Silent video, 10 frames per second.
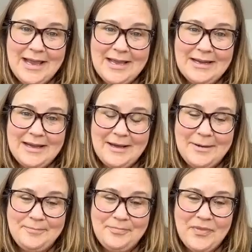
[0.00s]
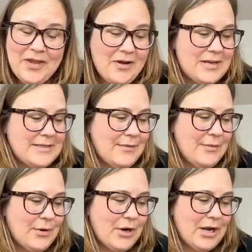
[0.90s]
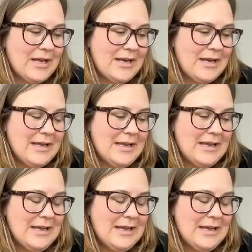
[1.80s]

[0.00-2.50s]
and the areas that we work in.